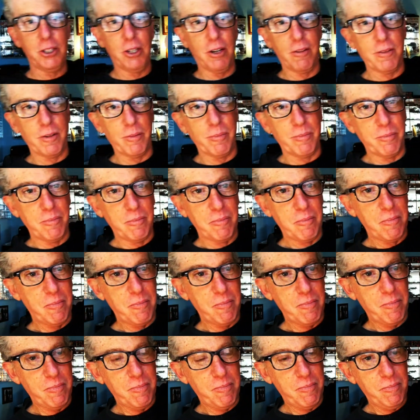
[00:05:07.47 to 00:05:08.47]
of them.
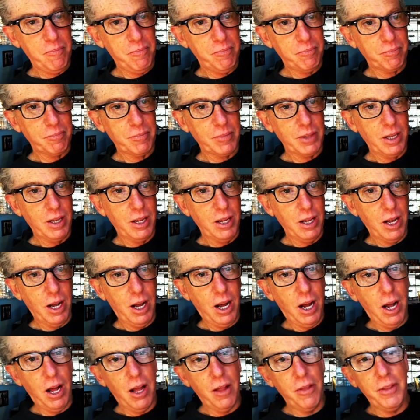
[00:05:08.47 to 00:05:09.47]

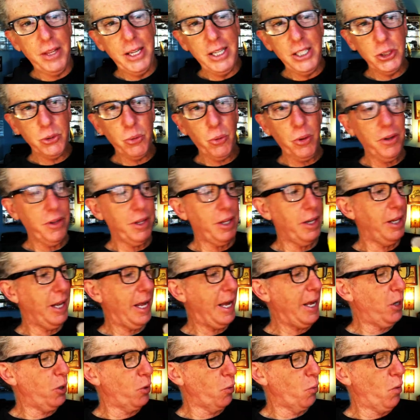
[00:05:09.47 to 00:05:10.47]
Mm-hmm. These were the
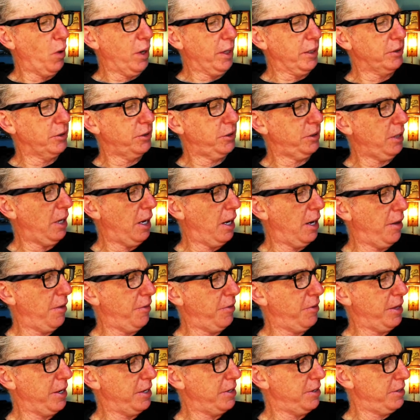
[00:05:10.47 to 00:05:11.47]
later ones
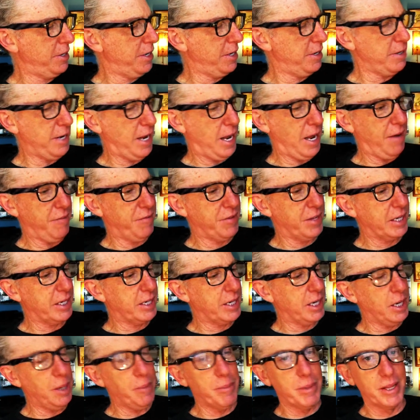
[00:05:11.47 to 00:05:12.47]
that didn't have the
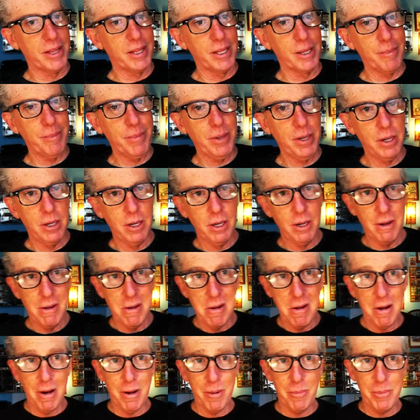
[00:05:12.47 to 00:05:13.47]
gum in them.
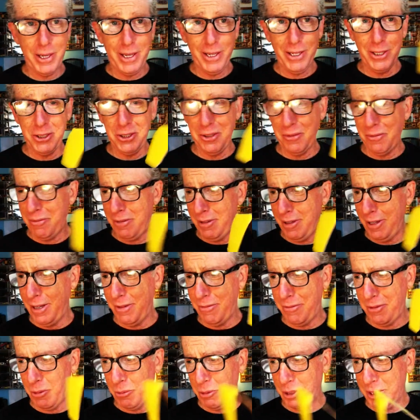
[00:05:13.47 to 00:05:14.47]
because
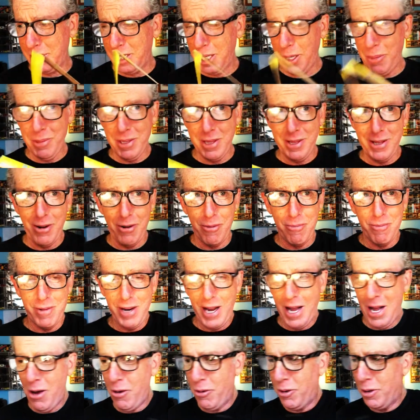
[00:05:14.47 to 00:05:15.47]
if there was gum in there
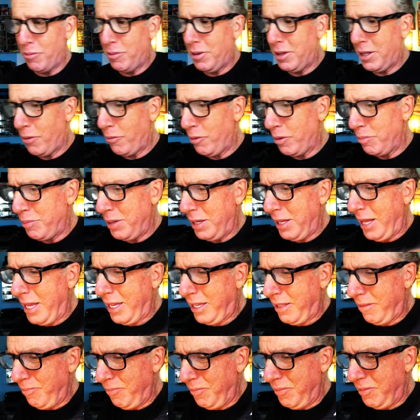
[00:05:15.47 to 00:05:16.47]
now, it would be
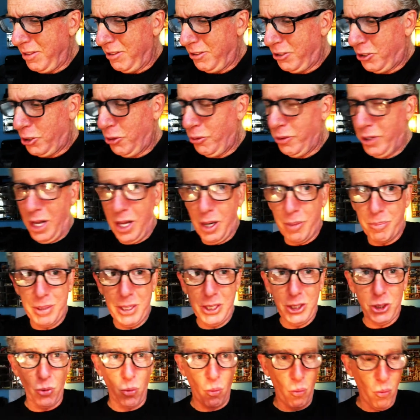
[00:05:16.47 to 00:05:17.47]
like chewing on a
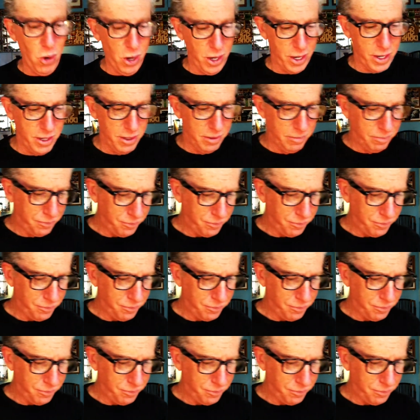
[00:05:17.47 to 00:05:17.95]
piece of wood.